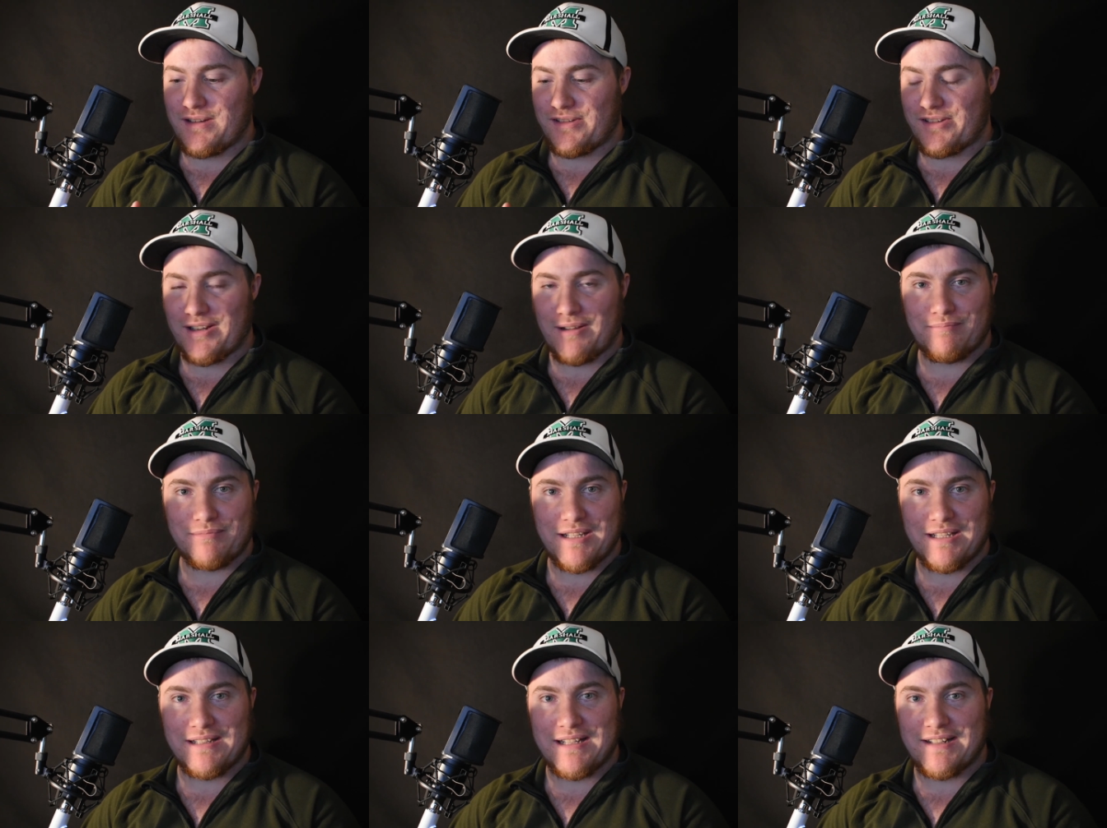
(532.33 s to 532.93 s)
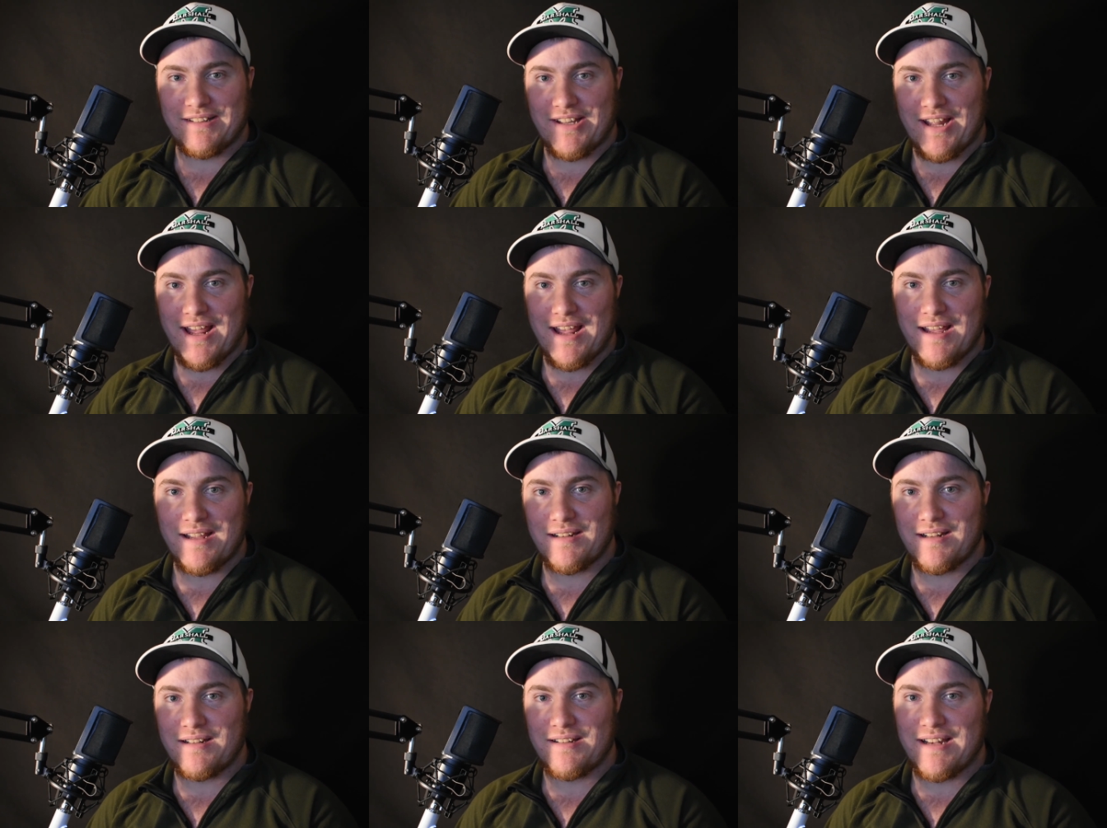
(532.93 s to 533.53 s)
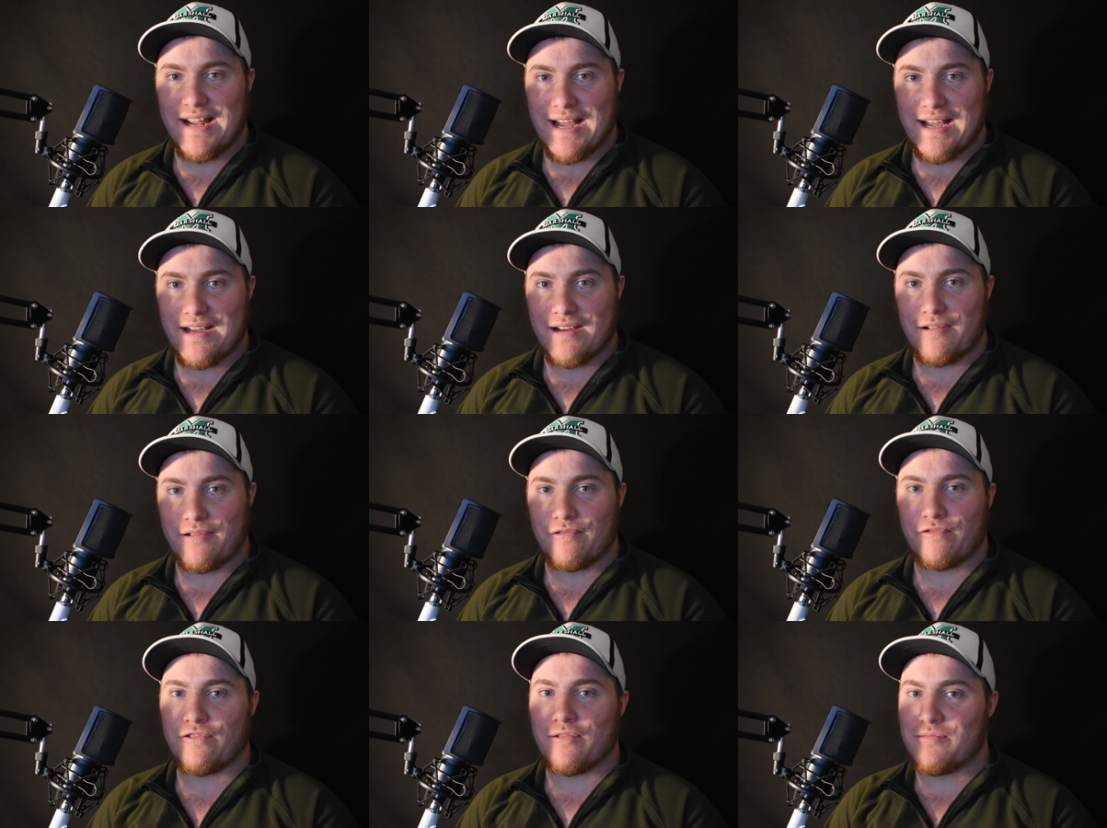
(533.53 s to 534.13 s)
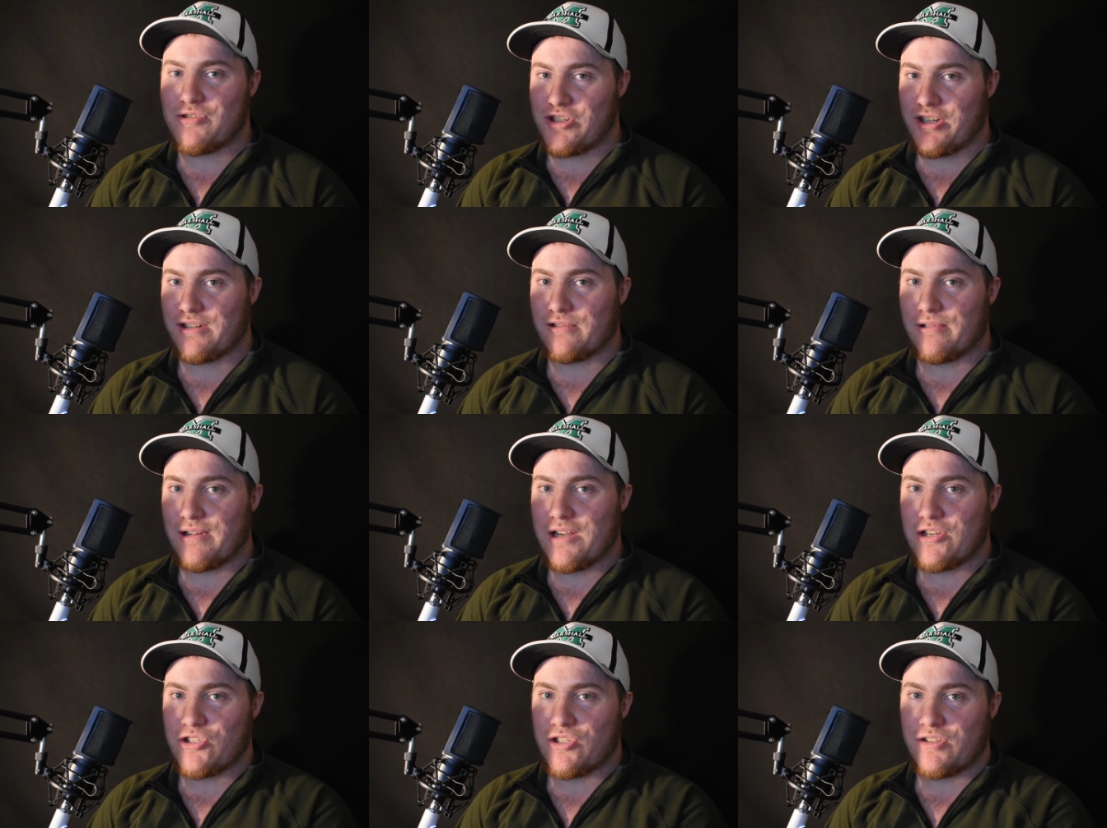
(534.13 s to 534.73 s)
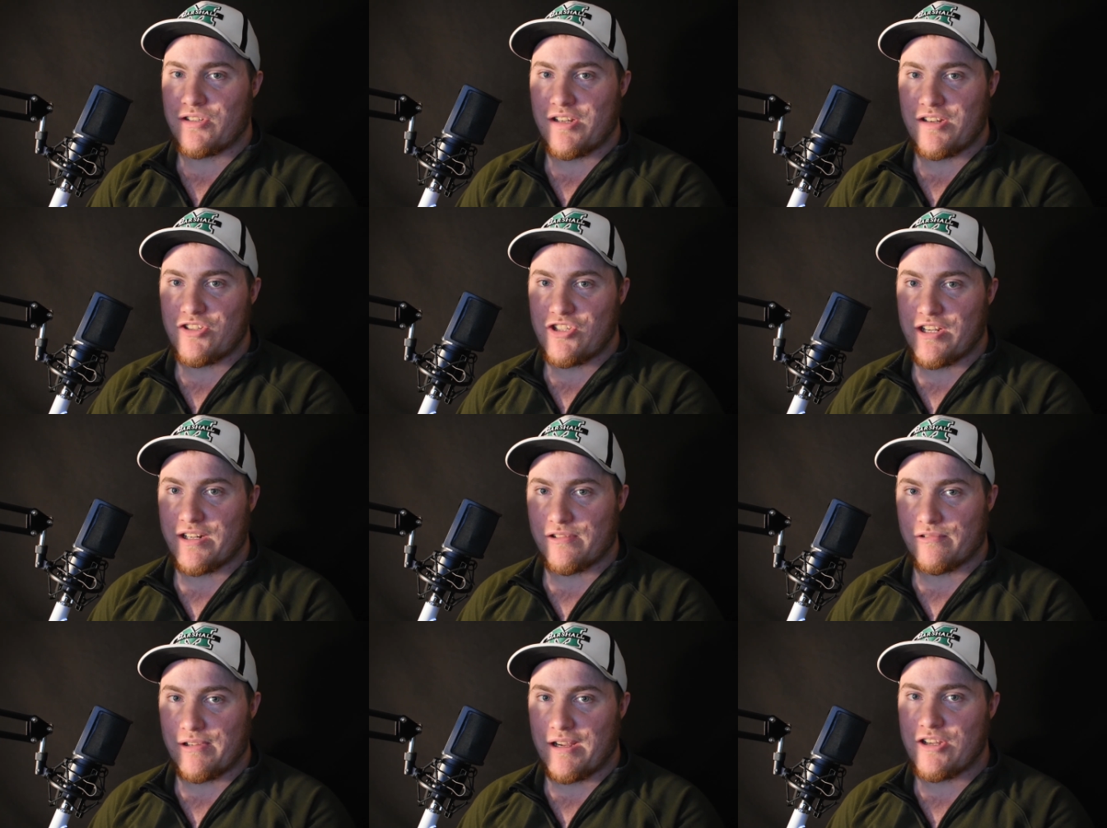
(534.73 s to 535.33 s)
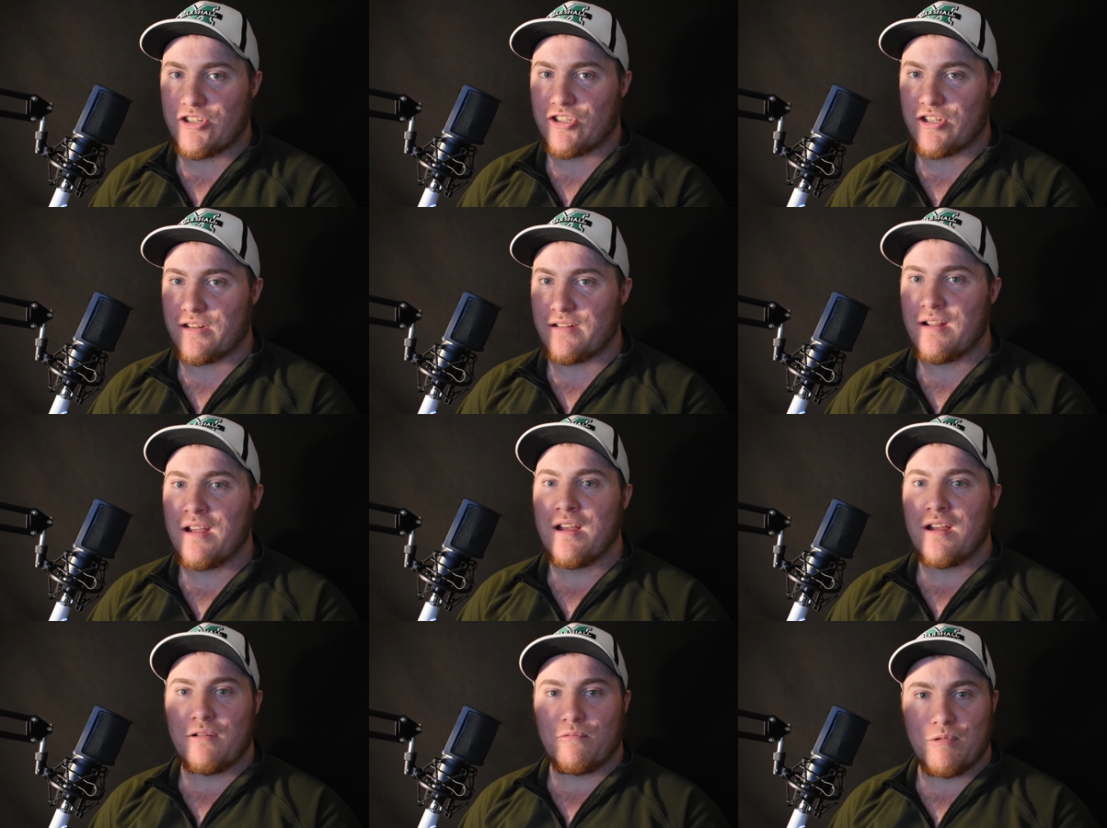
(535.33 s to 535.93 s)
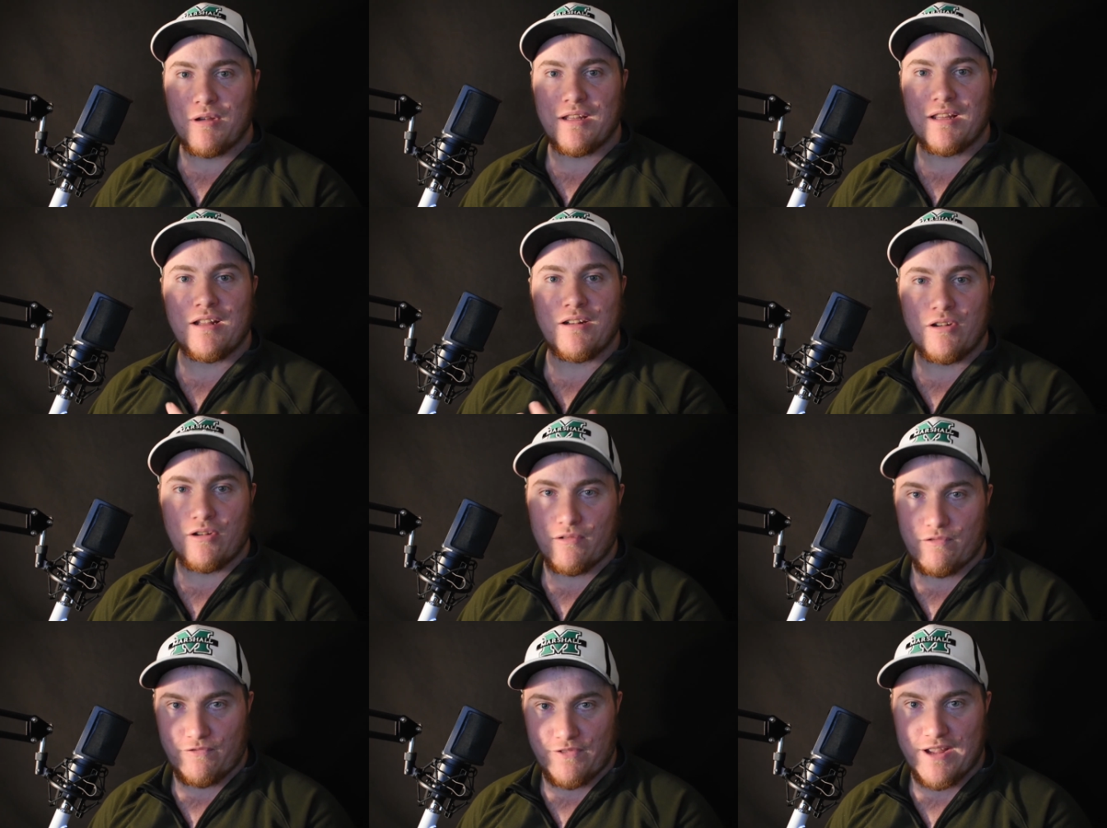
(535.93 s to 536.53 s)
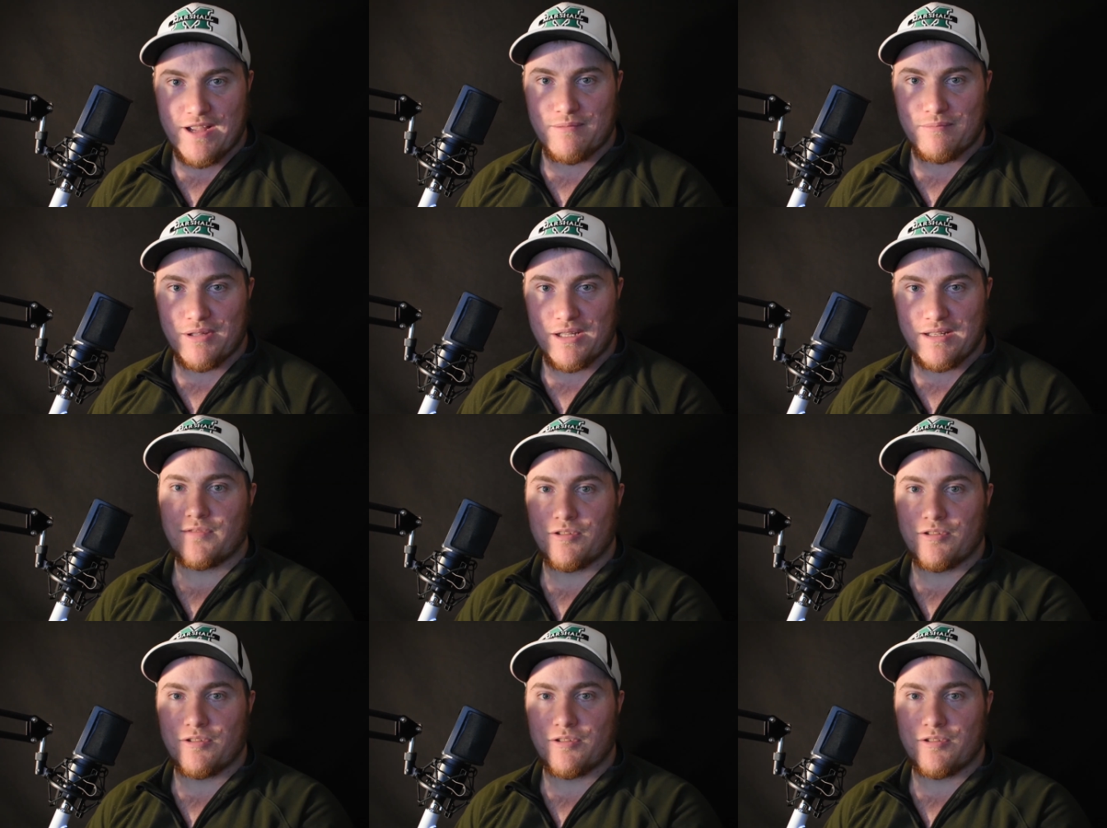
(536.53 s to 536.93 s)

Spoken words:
something that's handed down from generation to generation within her family.